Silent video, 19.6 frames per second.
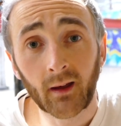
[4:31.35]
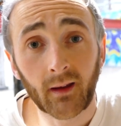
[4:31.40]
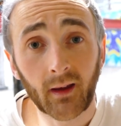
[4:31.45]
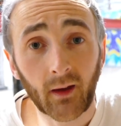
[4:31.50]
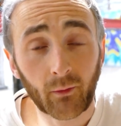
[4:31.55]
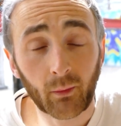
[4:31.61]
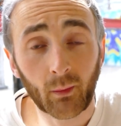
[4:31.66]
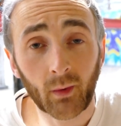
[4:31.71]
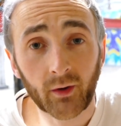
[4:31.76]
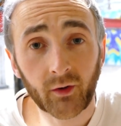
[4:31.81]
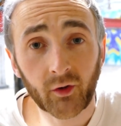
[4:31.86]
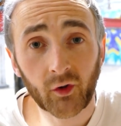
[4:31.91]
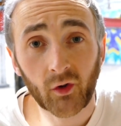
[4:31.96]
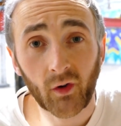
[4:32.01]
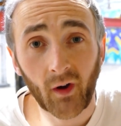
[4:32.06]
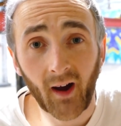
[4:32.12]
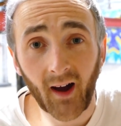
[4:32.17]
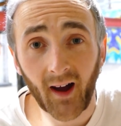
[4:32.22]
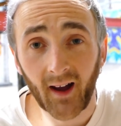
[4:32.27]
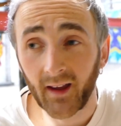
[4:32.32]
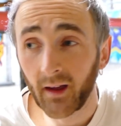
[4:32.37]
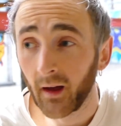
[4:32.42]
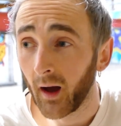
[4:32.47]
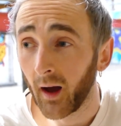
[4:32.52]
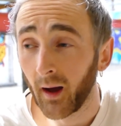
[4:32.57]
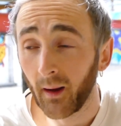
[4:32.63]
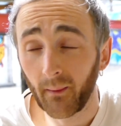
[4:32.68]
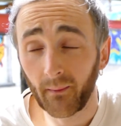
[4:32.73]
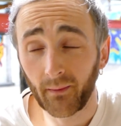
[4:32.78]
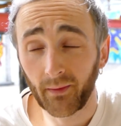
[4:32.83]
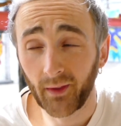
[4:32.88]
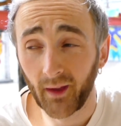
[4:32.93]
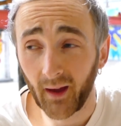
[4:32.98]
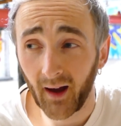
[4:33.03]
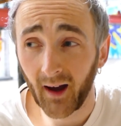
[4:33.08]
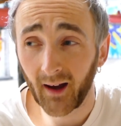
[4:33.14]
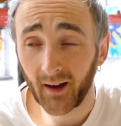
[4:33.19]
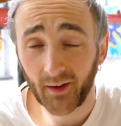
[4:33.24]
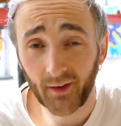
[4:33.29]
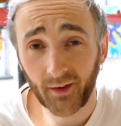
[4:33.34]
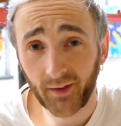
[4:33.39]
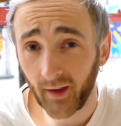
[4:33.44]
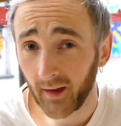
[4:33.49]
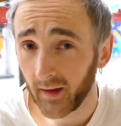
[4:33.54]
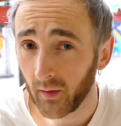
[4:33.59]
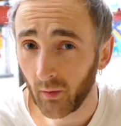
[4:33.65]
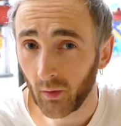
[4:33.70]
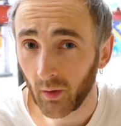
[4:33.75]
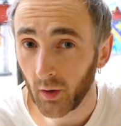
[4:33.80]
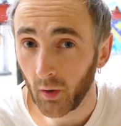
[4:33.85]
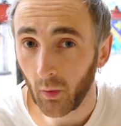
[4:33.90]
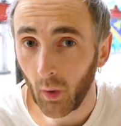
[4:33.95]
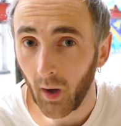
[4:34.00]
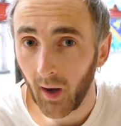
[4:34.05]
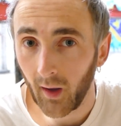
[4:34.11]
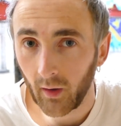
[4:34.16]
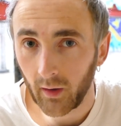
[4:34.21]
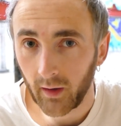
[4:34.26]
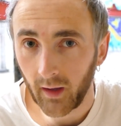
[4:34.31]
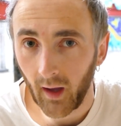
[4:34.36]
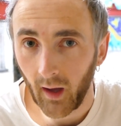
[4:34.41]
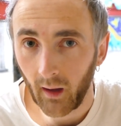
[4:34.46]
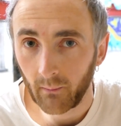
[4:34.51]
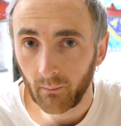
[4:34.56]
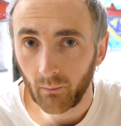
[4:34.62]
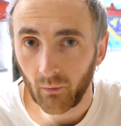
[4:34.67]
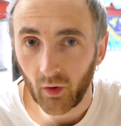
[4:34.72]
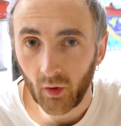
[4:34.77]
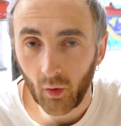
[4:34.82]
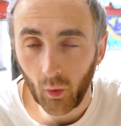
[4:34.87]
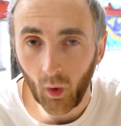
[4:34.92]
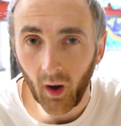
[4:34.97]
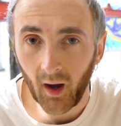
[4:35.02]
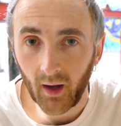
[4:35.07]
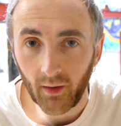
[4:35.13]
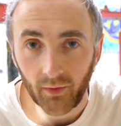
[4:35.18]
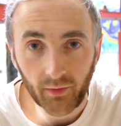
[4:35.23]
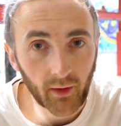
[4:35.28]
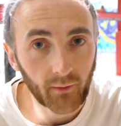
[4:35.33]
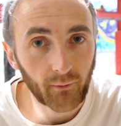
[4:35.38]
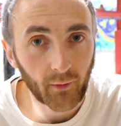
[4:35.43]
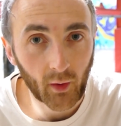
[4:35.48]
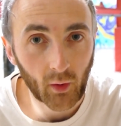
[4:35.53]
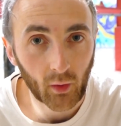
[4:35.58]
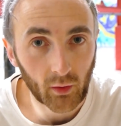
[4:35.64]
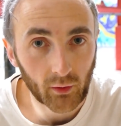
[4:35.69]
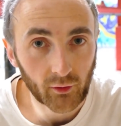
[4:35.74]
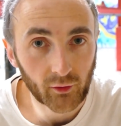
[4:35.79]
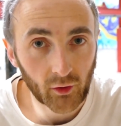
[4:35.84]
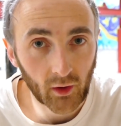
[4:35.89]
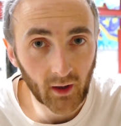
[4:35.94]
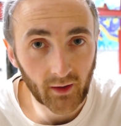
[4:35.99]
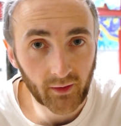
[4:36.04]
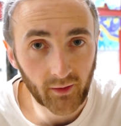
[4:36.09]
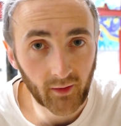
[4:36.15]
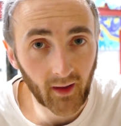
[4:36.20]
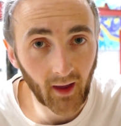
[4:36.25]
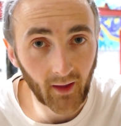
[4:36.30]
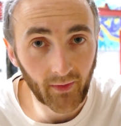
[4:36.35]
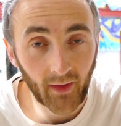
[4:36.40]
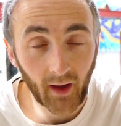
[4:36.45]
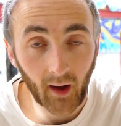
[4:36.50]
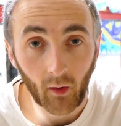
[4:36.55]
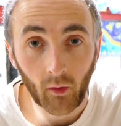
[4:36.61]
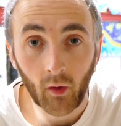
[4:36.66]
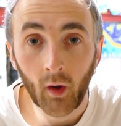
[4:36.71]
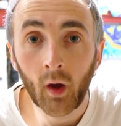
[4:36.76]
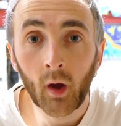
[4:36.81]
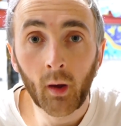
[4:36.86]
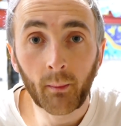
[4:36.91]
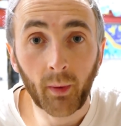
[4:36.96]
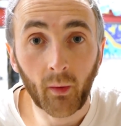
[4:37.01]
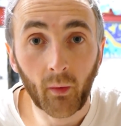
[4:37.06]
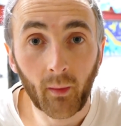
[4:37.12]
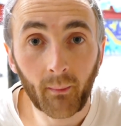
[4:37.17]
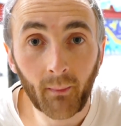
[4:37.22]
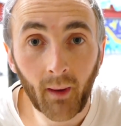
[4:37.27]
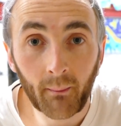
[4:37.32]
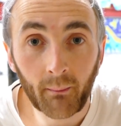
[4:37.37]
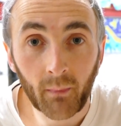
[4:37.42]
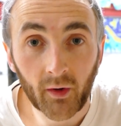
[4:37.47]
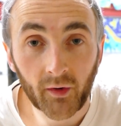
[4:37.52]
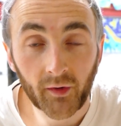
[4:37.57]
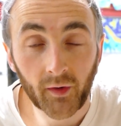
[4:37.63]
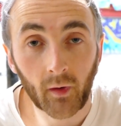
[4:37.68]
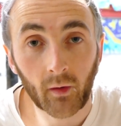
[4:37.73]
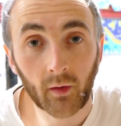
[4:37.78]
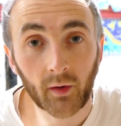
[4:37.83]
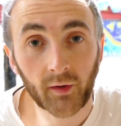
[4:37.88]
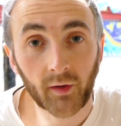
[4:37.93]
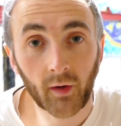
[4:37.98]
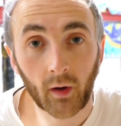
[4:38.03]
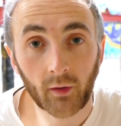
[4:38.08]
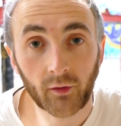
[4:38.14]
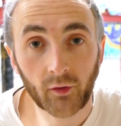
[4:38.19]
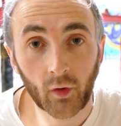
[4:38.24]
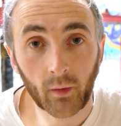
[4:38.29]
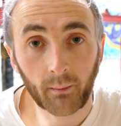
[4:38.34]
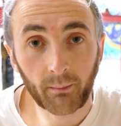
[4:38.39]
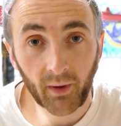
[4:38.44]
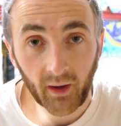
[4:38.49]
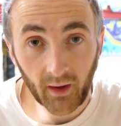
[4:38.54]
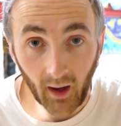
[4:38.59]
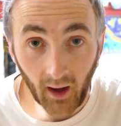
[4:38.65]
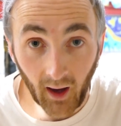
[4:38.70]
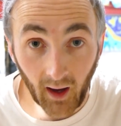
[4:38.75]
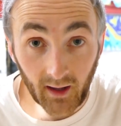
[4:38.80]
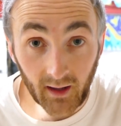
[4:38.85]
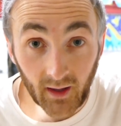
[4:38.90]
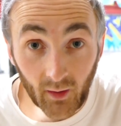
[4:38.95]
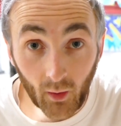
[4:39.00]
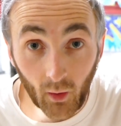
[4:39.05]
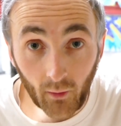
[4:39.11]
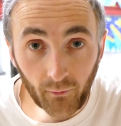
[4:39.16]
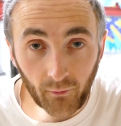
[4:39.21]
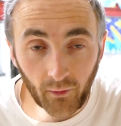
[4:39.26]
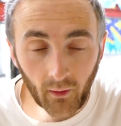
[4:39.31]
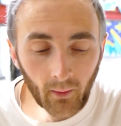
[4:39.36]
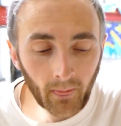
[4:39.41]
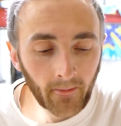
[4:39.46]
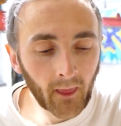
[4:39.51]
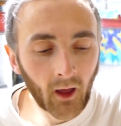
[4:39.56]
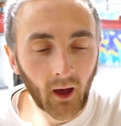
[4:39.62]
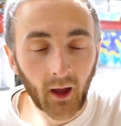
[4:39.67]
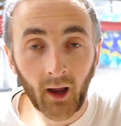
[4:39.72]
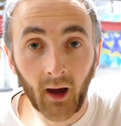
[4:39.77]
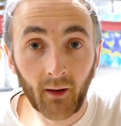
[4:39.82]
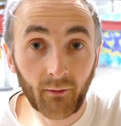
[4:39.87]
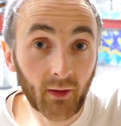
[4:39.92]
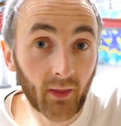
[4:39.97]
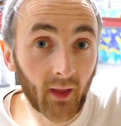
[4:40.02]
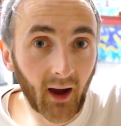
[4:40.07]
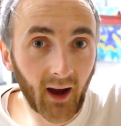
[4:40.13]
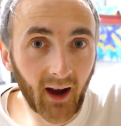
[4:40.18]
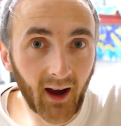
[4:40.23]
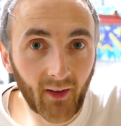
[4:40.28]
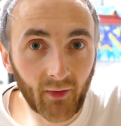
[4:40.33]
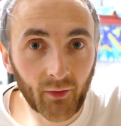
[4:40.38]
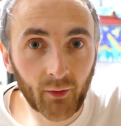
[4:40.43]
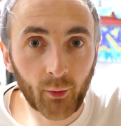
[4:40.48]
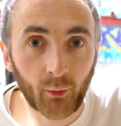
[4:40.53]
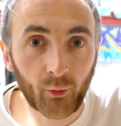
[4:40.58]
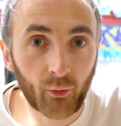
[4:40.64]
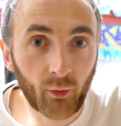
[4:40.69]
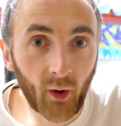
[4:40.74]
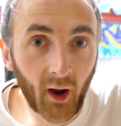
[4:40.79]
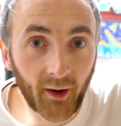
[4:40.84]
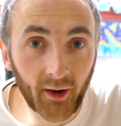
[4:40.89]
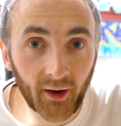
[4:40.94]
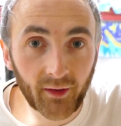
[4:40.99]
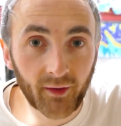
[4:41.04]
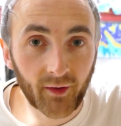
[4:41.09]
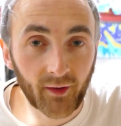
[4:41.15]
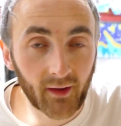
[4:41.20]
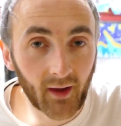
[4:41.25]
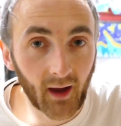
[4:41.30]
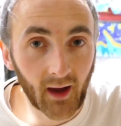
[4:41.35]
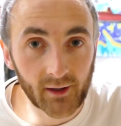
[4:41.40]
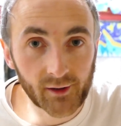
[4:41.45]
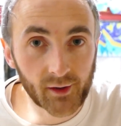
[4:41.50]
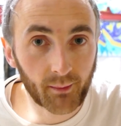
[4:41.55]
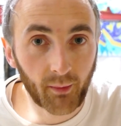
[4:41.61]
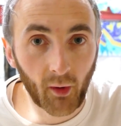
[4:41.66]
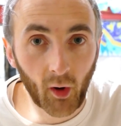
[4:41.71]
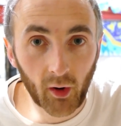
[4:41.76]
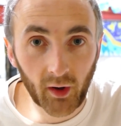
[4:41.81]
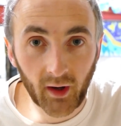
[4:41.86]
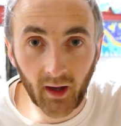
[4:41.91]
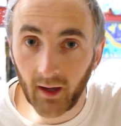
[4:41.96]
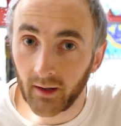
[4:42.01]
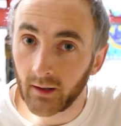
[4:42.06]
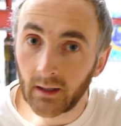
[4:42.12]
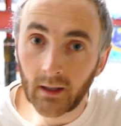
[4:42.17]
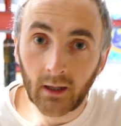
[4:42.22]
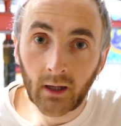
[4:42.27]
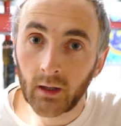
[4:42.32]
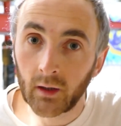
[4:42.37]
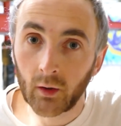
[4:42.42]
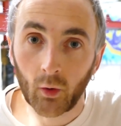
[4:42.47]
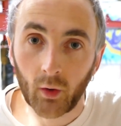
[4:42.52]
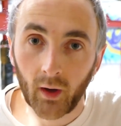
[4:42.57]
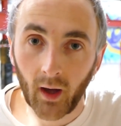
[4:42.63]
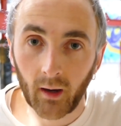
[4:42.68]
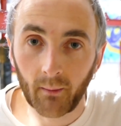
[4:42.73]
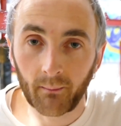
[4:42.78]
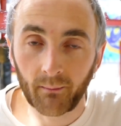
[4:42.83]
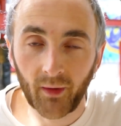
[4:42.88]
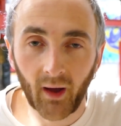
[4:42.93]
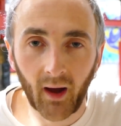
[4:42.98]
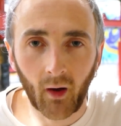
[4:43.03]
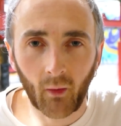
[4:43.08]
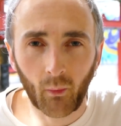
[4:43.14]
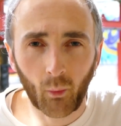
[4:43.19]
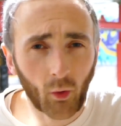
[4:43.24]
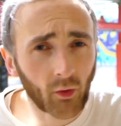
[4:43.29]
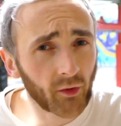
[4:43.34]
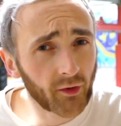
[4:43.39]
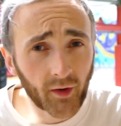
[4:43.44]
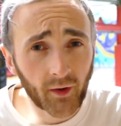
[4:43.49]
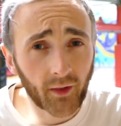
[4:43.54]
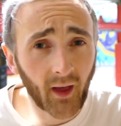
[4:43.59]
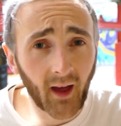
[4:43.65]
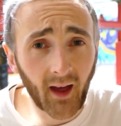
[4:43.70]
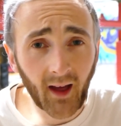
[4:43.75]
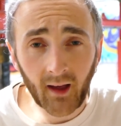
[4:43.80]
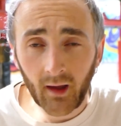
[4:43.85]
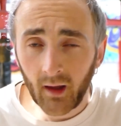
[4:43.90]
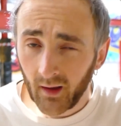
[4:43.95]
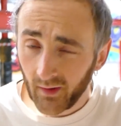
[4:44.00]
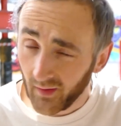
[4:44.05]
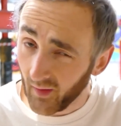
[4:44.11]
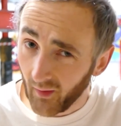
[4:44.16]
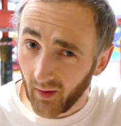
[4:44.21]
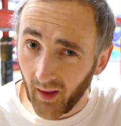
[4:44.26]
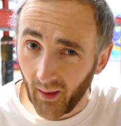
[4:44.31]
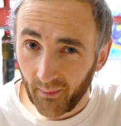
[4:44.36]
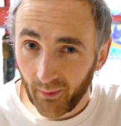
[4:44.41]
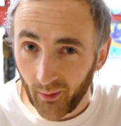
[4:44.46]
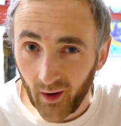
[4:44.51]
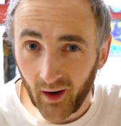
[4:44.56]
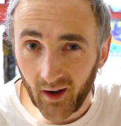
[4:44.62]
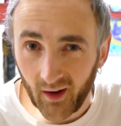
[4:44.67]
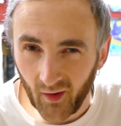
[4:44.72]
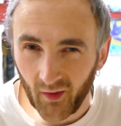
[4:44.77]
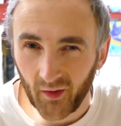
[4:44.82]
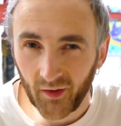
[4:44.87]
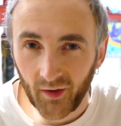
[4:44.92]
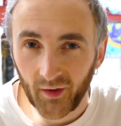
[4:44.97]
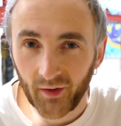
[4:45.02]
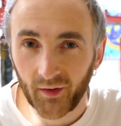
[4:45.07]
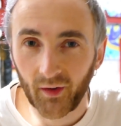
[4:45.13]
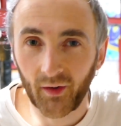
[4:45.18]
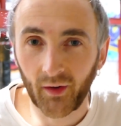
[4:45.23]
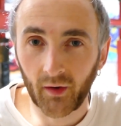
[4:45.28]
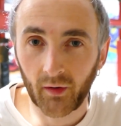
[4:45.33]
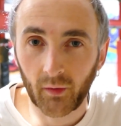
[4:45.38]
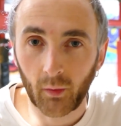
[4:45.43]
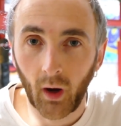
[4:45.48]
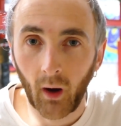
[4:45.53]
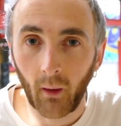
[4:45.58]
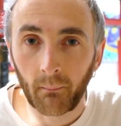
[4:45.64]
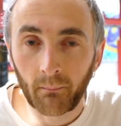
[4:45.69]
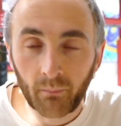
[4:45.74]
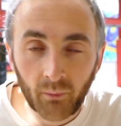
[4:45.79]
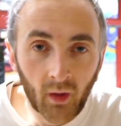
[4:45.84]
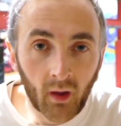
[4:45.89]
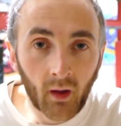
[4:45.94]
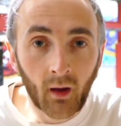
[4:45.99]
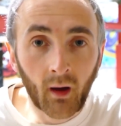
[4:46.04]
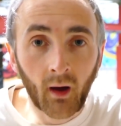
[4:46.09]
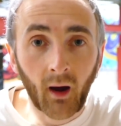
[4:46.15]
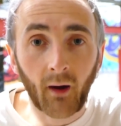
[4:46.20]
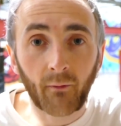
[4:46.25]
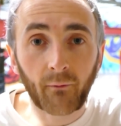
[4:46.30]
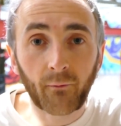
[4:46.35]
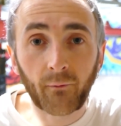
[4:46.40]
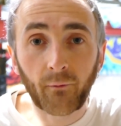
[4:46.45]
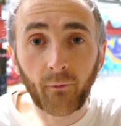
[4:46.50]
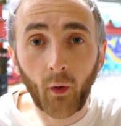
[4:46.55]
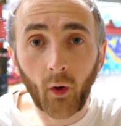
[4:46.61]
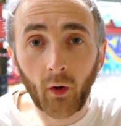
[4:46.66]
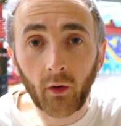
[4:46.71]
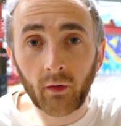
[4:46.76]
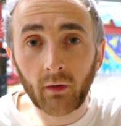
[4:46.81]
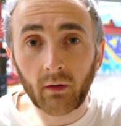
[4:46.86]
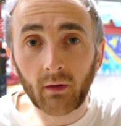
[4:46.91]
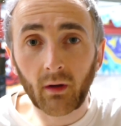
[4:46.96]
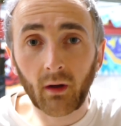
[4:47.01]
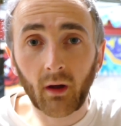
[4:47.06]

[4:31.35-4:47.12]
Give them a try. They are going to take you a little while to get. They're quite a difficult trick to get down. But remember, so long as you're jumping high enough and having that hand ready to catch the board again, you'll get them down. Once they're there, they'll get pretty consistent as well. Have fun.